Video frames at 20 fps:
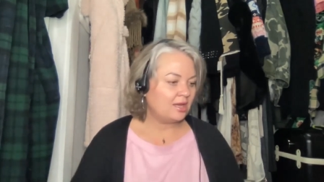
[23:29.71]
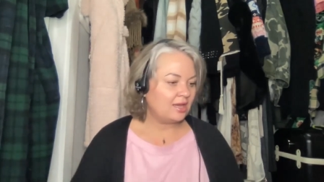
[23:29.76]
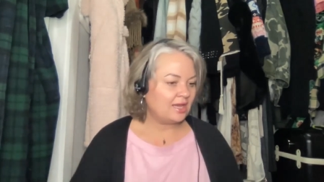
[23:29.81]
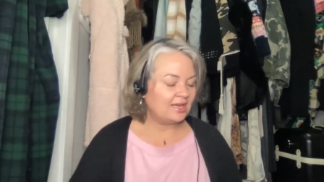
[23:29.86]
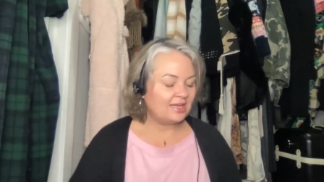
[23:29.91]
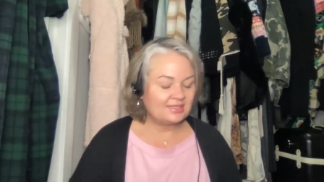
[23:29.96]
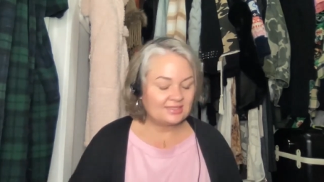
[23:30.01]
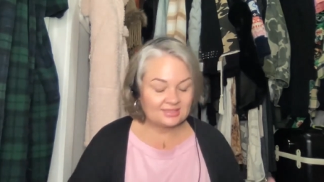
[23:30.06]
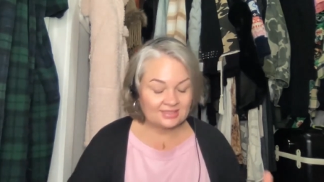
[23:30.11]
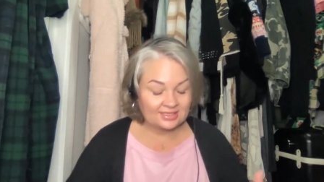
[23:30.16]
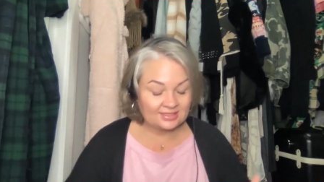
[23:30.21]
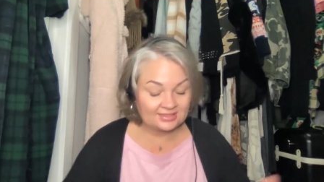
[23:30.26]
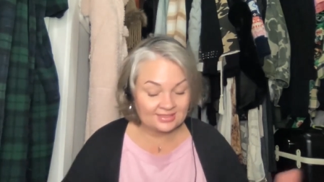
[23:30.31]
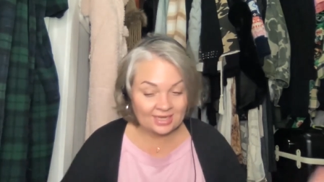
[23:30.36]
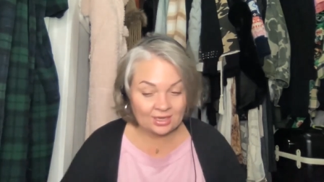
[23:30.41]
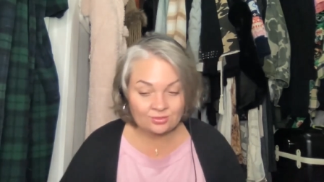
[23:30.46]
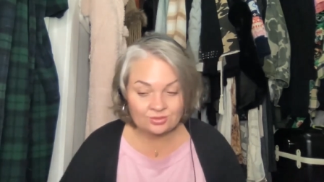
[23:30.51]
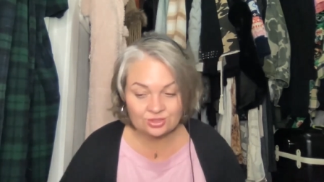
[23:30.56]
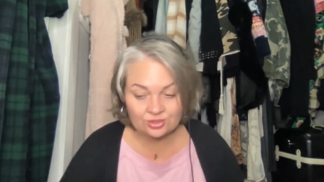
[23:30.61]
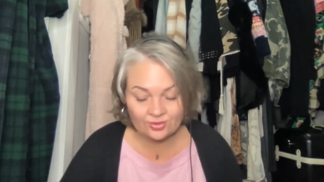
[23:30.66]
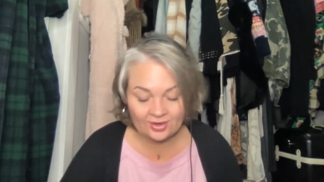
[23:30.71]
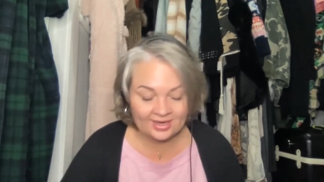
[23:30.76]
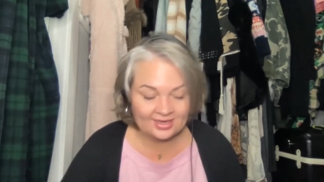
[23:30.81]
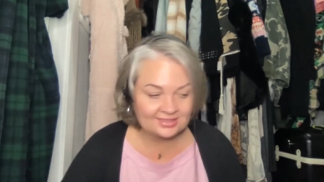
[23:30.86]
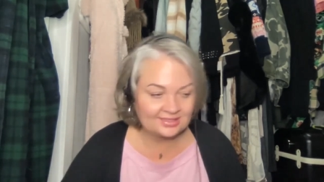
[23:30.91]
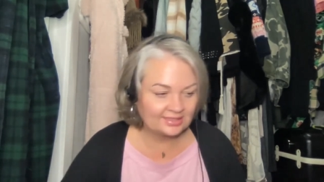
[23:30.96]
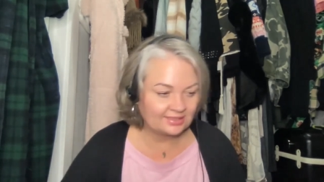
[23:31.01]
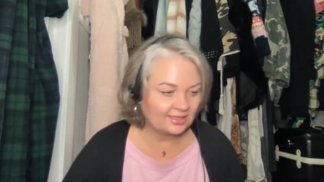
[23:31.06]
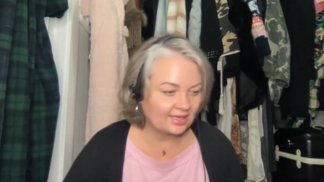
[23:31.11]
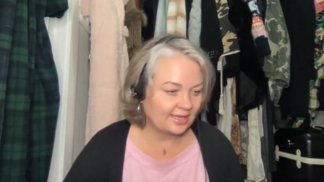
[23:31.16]
And it sounds
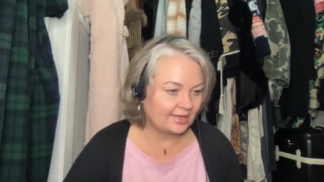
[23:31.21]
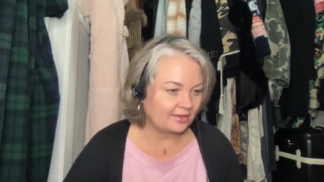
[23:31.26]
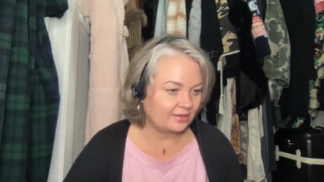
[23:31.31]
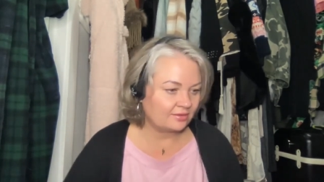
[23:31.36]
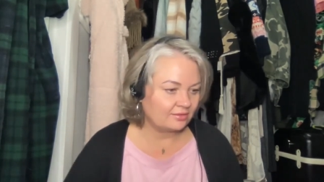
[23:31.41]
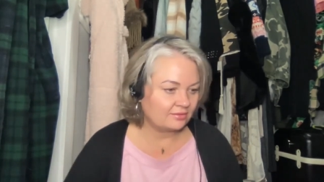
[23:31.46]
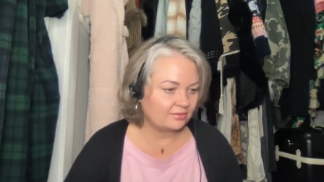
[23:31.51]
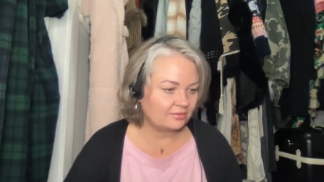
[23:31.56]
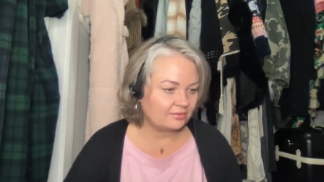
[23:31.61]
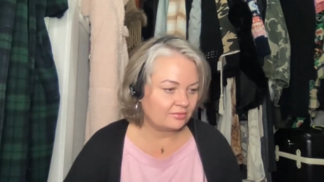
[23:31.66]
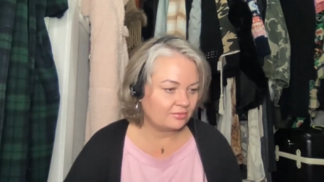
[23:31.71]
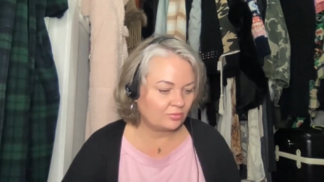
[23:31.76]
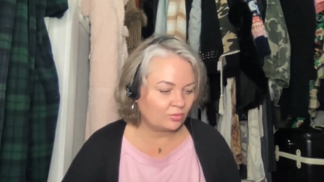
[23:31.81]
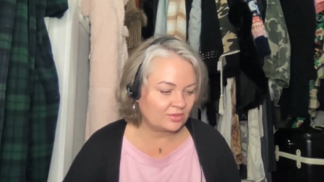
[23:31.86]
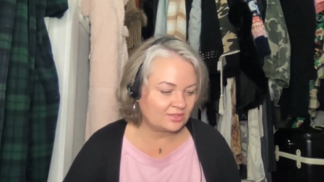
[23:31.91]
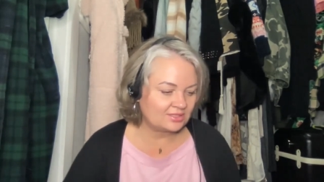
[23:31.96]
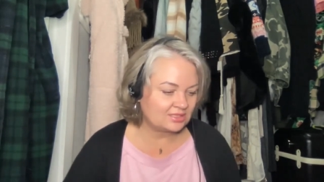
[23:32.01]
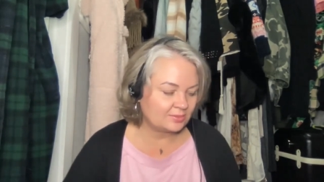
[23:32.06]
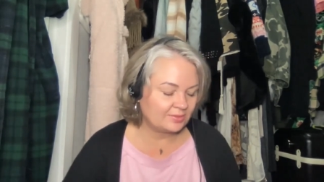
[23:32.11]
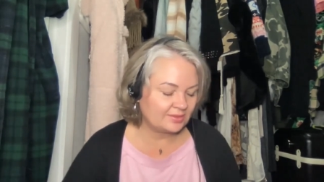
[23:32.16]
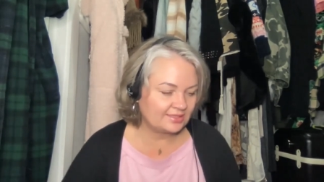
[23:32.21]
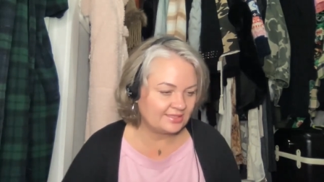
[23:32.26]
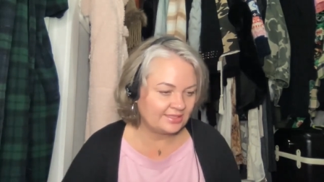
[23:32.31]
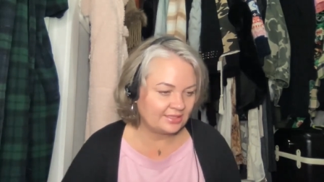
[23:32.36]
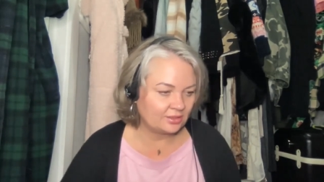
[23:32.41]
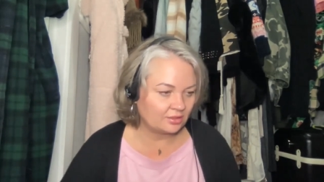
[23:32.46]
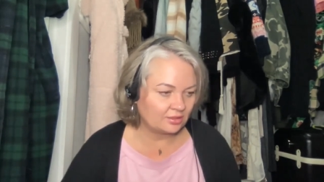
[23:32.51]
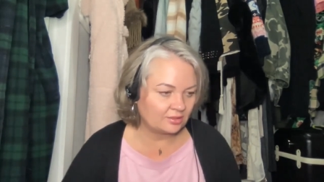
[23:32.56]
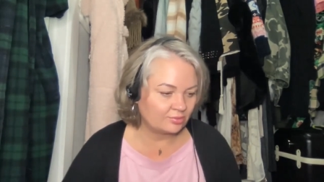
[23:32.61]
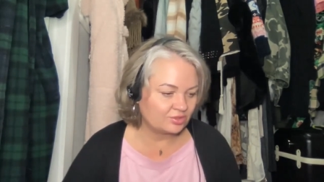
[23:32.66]
crazy. Like, what's the big
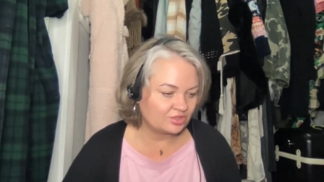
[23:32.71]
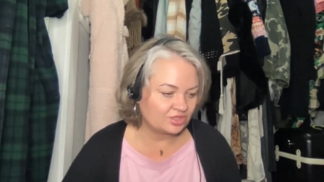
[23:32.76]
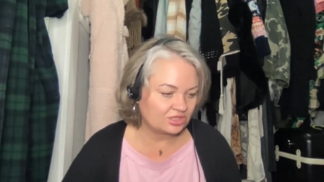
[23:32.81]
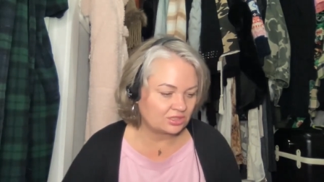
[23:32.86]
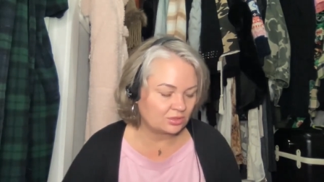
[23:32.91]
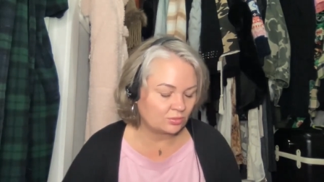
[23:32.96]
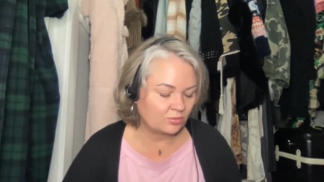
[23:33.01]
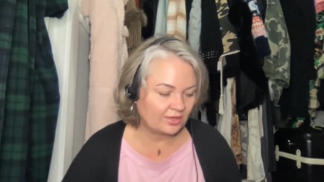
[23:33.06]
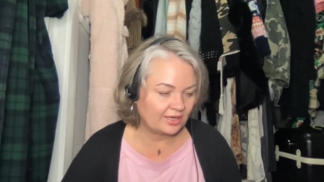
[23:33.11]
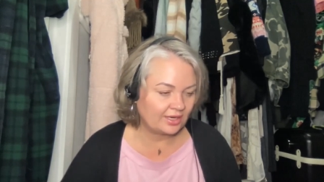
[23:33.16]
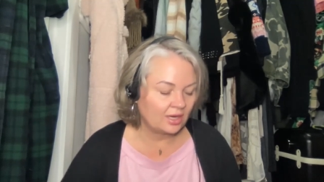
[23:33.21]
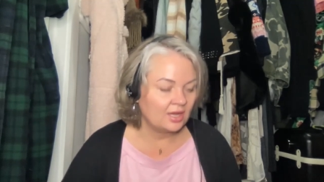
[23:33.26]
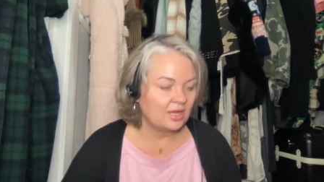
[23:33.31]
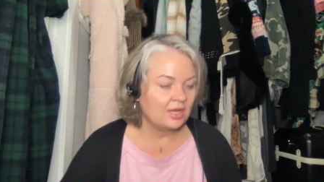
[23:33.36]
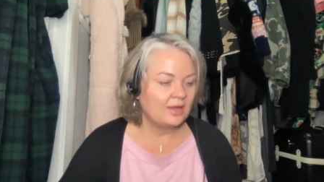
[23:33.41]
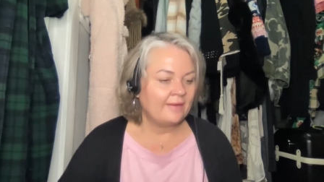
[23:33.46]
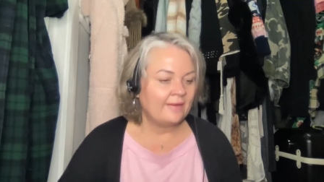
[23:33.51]
deal? It was just in one area.